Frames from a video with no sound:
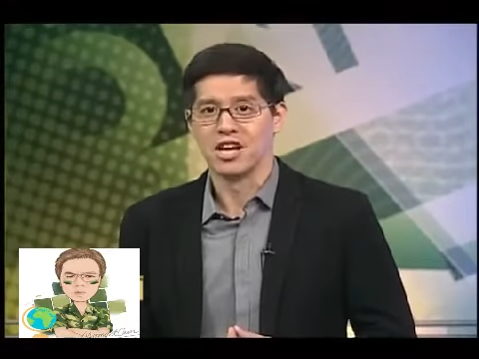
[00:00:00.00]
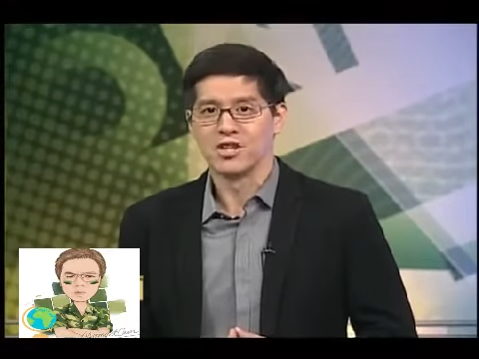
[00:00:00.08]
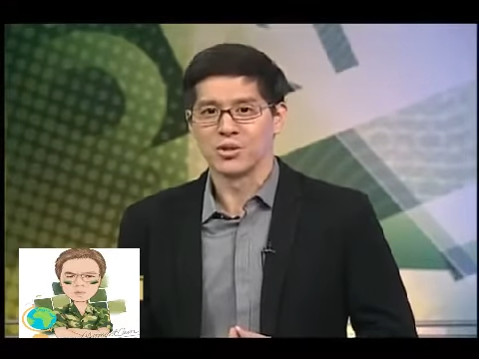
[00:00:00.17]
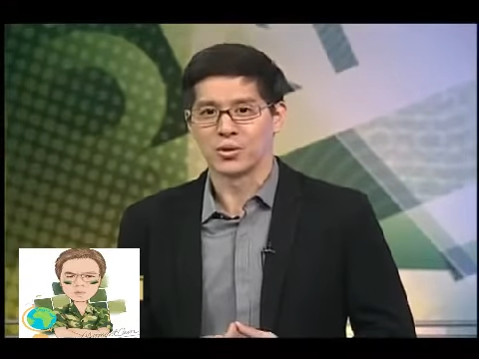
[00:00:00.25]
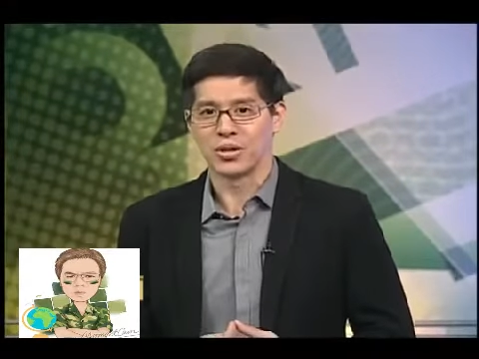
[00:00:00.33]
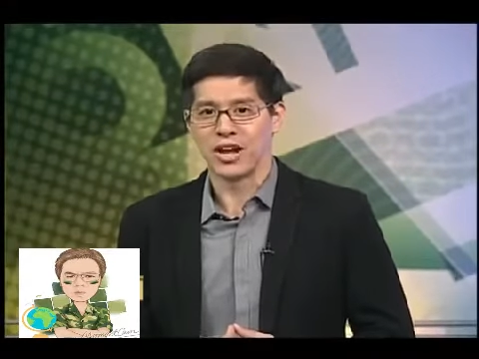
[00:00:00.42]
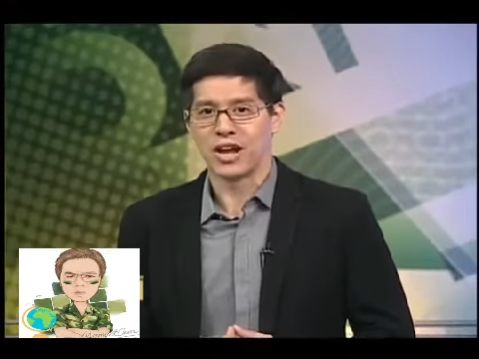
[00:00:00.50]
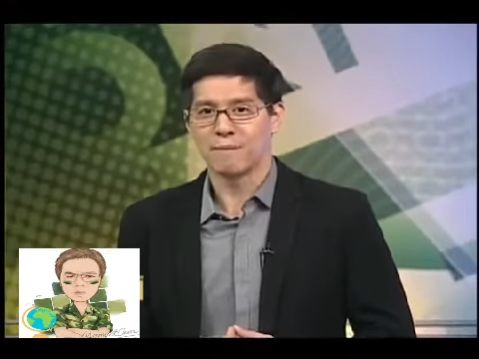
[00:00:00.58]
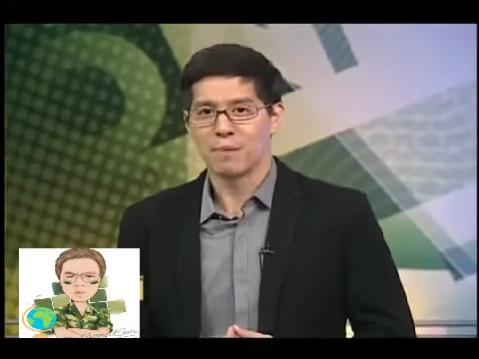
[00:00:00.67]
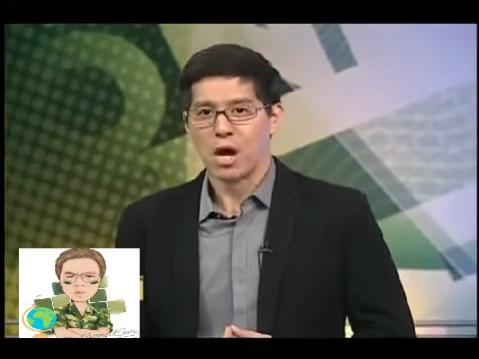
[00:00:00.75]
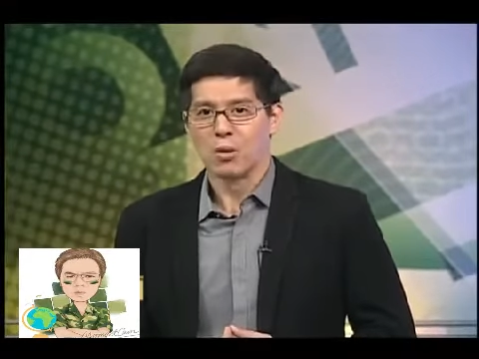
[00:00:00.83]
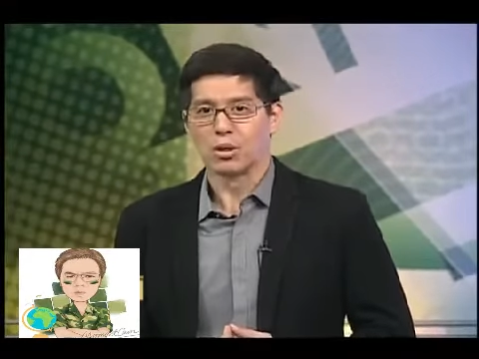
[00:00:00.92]
So today,
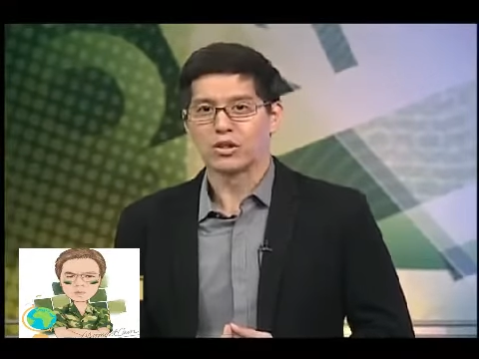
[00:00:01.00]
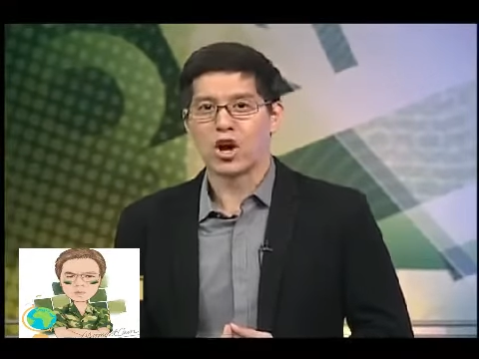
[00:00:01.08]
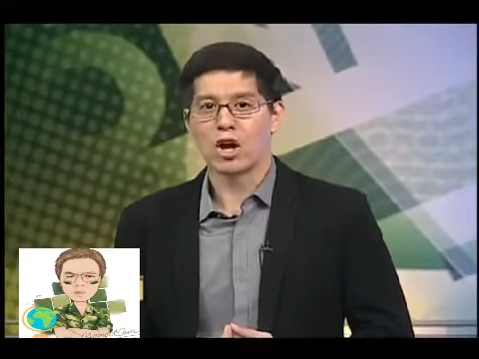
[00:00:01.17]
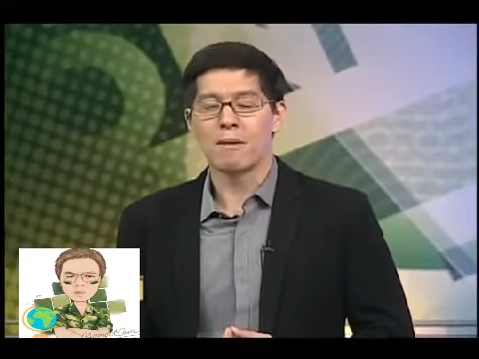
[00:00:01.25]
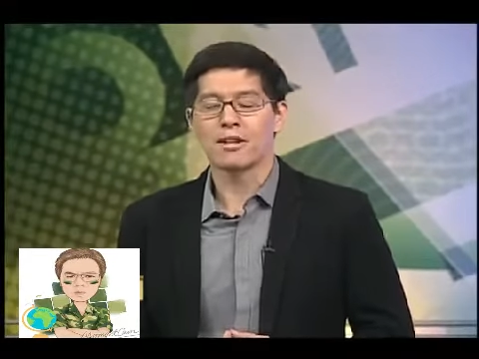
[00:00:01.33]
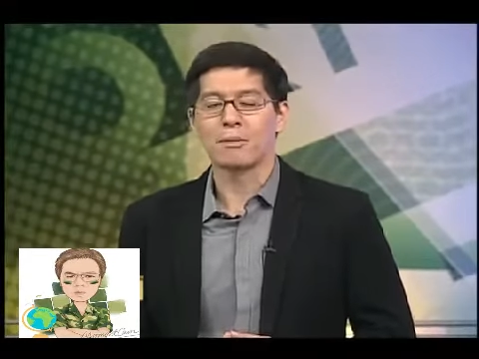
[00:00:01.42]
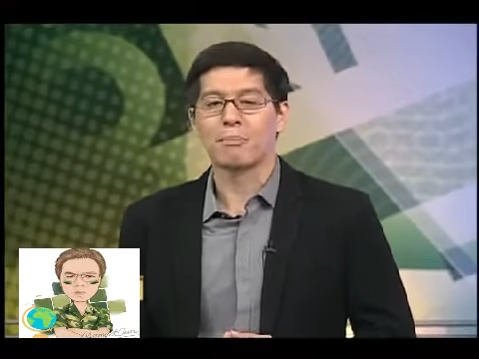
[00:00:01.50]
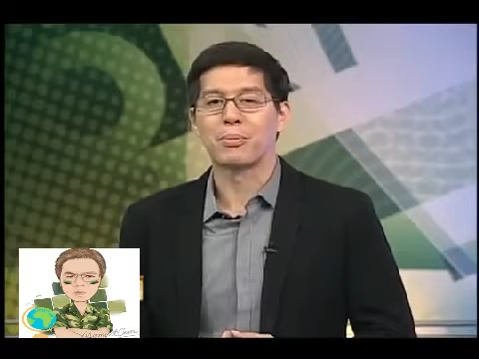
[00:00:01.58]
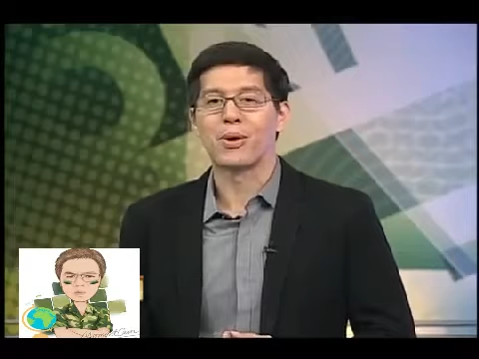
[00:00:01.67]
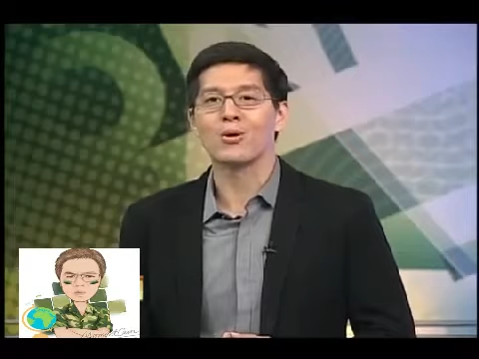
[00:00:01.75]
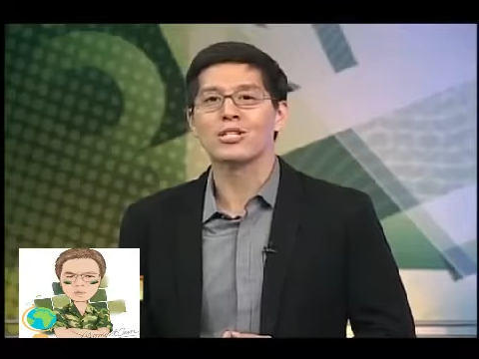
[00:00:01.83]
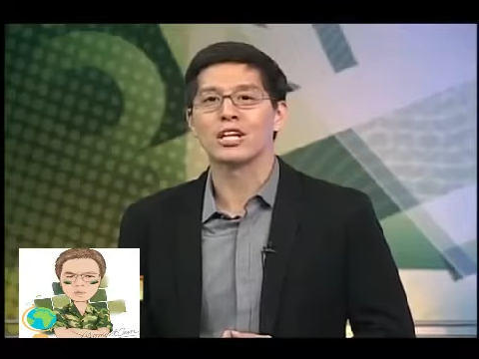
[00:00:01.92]
we'll talk about the
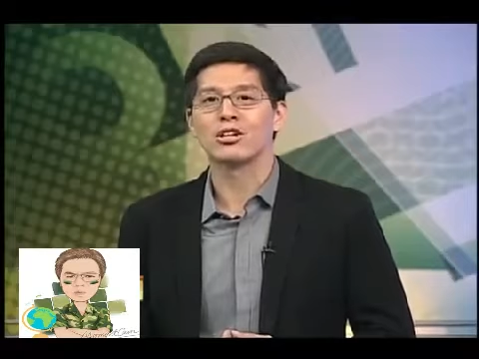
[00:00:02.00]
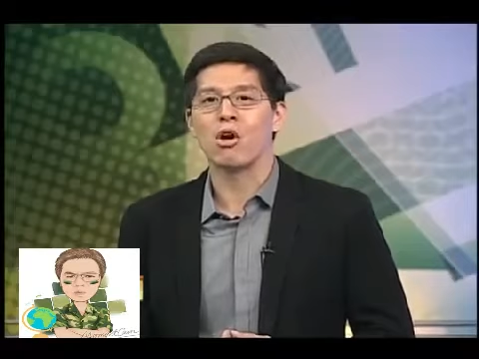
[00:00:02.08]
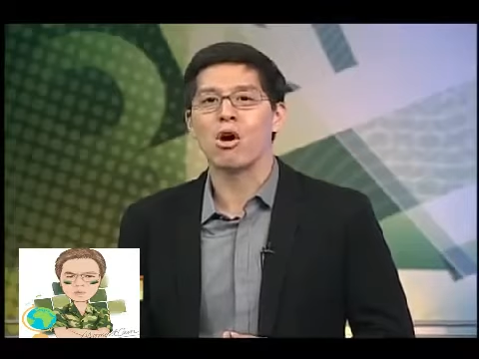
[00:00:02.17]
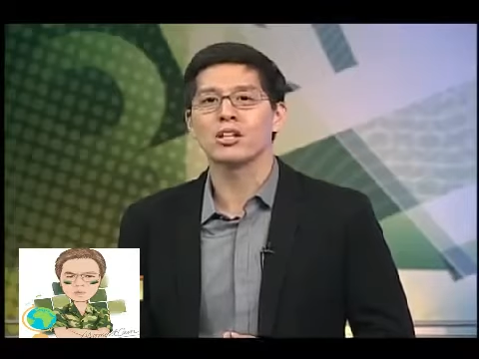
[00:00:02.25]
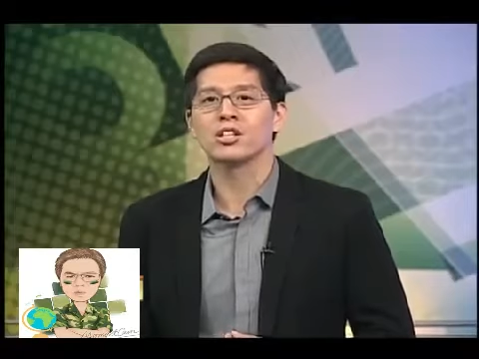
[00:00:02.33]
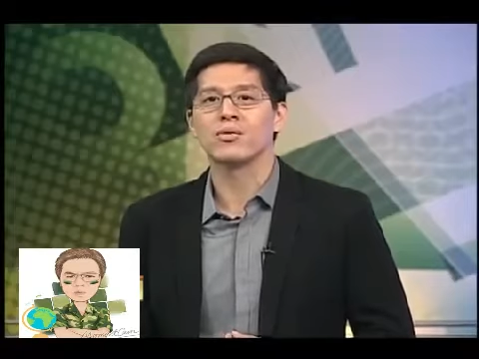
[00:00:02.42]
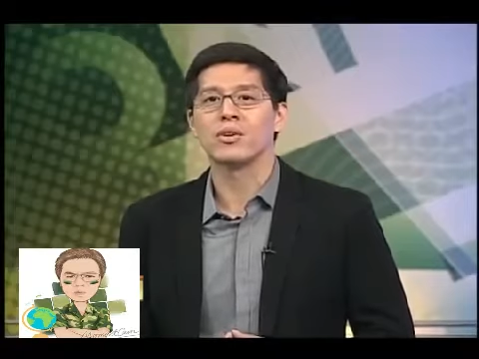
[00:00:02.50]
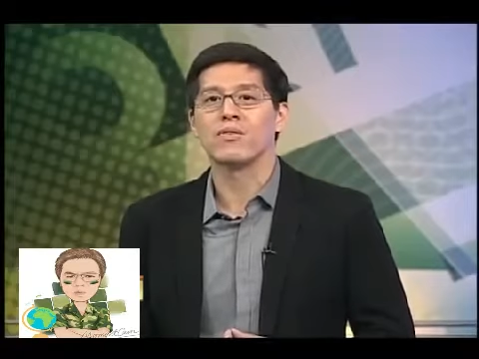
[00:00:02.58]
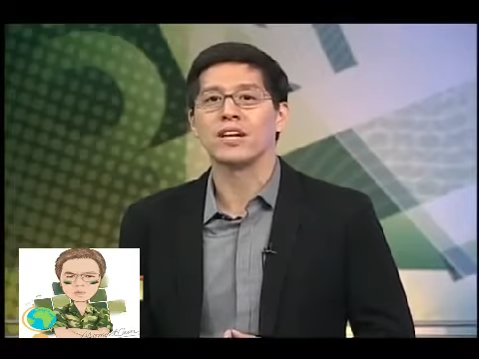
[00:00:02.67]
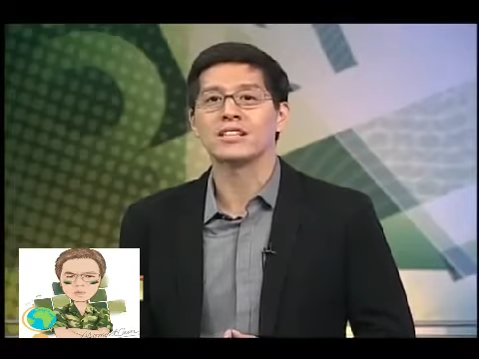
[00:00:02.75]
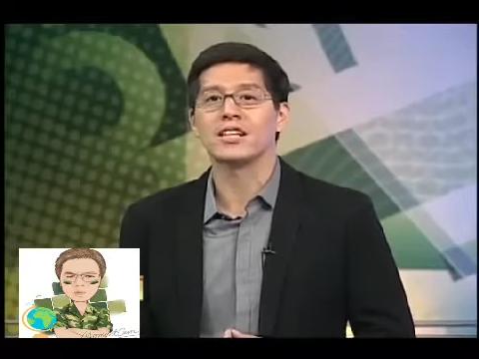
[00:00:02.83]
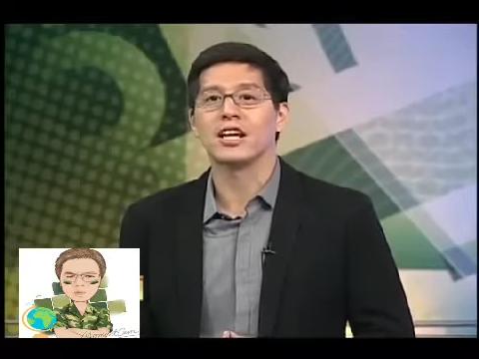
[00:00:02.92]
pros and cons of
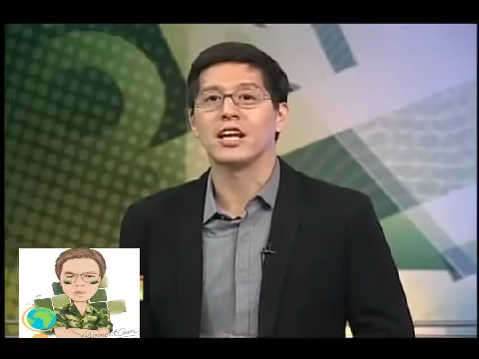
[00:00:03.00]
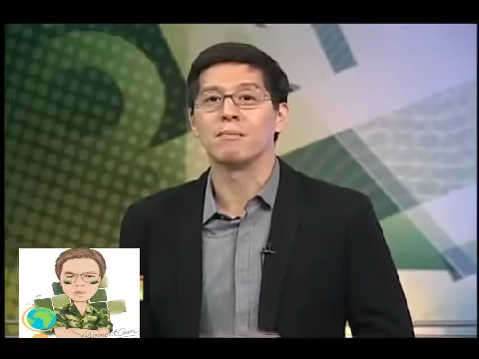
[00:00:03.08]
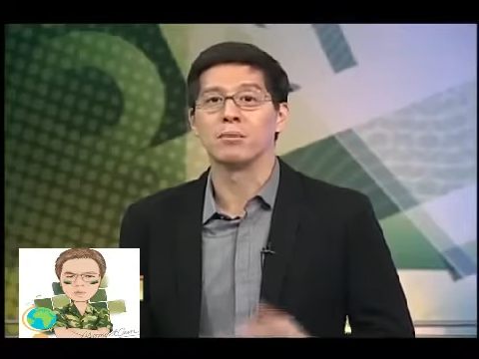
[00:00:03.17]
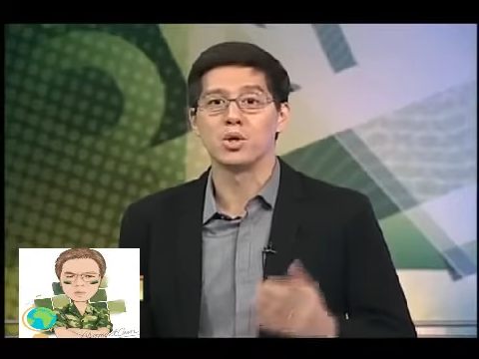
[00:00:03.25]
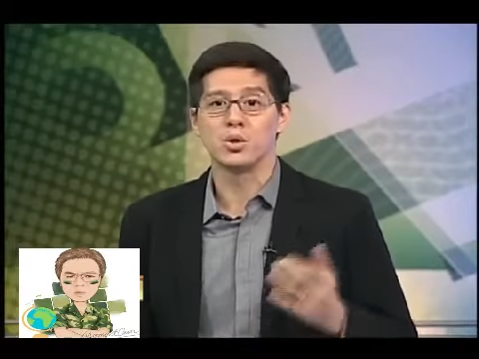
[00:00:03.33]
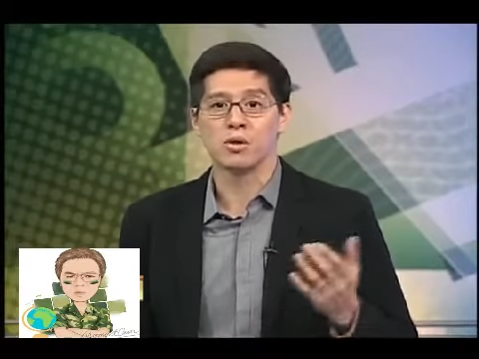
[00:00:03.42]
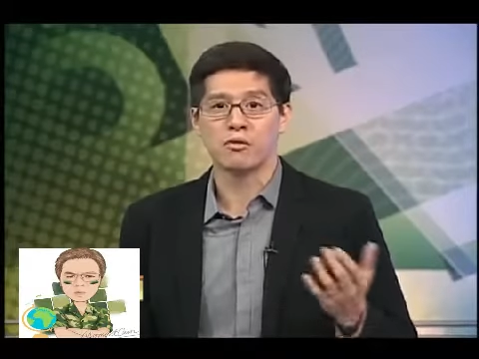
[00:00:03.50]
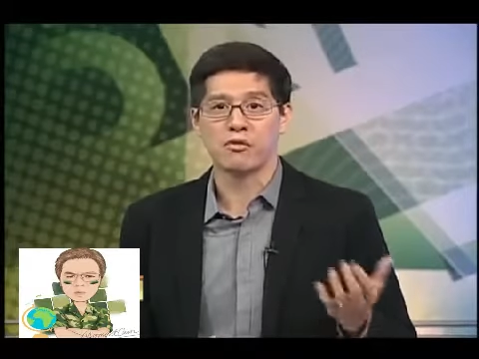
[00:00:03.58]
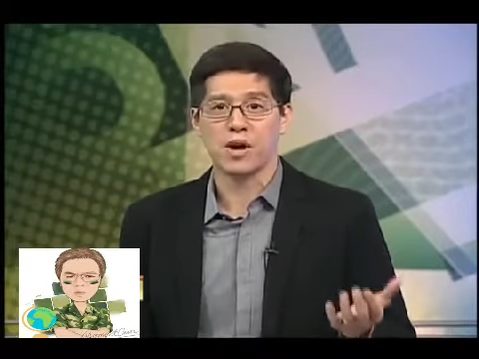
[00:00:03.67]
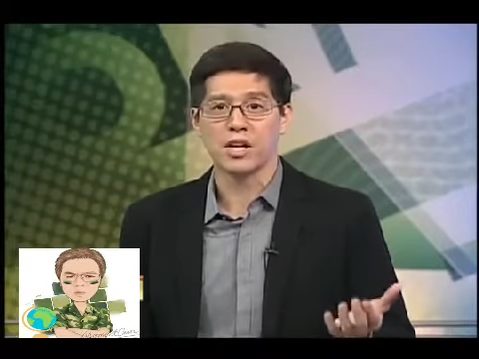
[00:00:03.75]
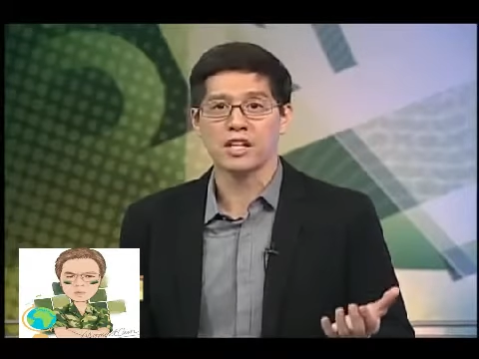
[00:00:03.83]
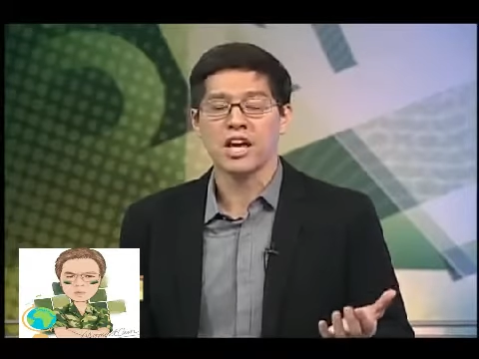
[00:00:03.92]
investing in a mutual
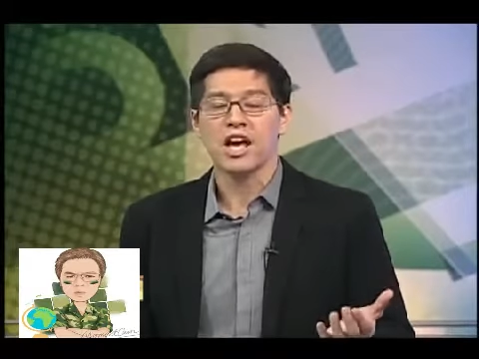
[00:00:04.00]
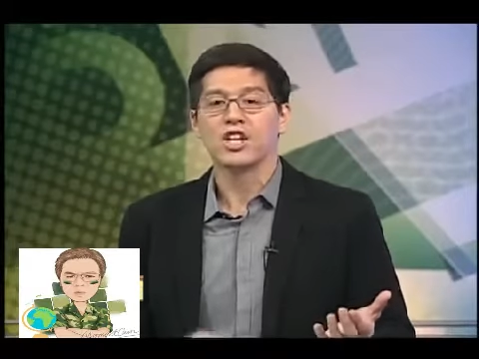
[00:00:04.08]
fund,